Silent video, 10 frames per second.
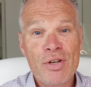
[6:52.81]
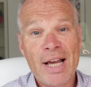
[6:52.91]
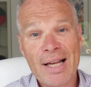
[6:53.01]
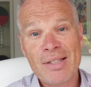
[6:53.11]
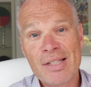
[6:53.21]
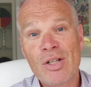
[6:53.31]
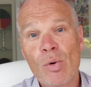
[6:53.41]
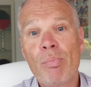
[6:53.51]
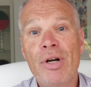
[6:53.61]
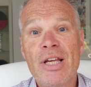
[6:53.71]
you can
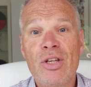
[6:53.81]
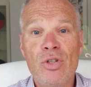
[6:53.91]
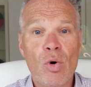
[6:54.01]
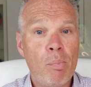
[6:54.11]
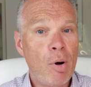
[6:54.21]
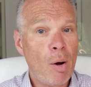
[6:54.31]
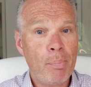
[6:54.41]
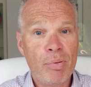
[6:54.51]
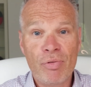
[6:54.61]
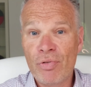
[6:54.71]
still bring in your
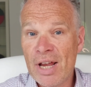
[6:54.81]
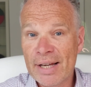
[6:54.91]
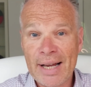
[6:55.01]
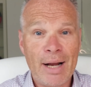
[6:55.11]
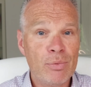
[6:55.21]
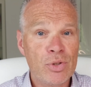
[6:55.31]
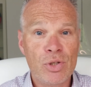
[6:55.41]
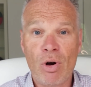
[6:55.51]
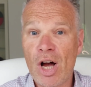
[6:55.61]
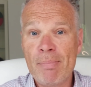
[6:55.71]
POP3
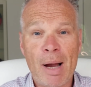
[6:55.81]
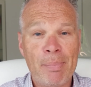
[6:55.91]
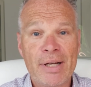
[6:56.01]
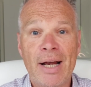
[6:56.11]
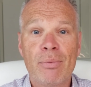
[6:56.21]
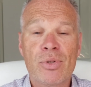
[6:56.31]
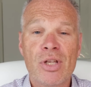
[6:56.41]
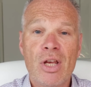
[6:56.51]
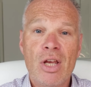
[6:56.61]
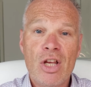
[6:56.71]
accounts, your IMAP
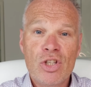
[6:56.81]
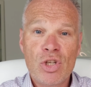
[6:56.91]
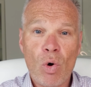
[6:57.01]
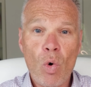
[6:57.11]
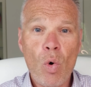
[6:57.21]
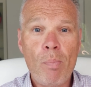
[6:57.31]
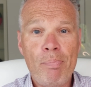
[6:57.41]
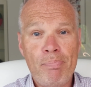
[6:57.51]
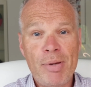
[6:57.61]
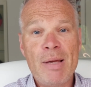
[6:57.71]
accounts to all
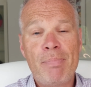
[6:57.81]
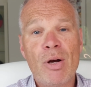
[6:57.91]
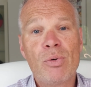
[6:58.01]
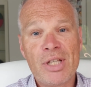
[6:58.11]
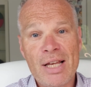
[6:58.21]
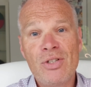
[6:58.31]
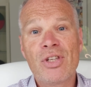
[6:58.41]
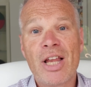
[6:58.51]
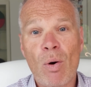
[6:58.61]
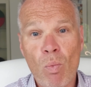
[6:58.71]
be built
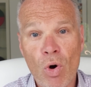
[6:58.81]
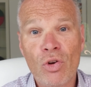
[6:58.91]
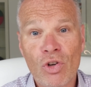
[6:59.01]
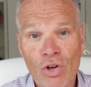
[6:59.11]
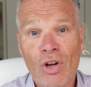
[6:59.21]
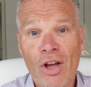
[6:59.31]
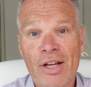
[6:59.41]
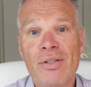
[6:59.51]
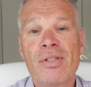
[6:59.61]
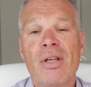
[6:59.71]
into that one
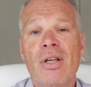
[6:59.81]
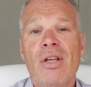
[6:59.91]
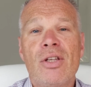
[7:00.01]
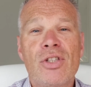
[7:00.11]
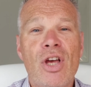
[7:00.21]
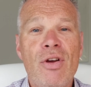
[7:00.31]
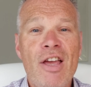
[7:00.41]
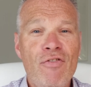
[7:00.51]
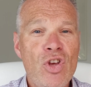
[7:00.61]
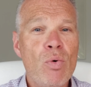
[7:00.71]
client. So
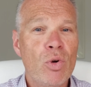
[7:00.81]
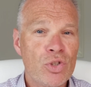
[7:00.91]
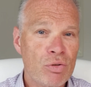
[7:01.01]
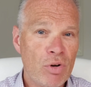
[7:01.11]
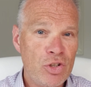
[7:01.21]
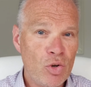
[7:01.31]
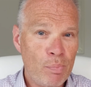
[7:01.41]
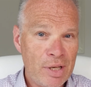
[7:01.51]
if you want to run your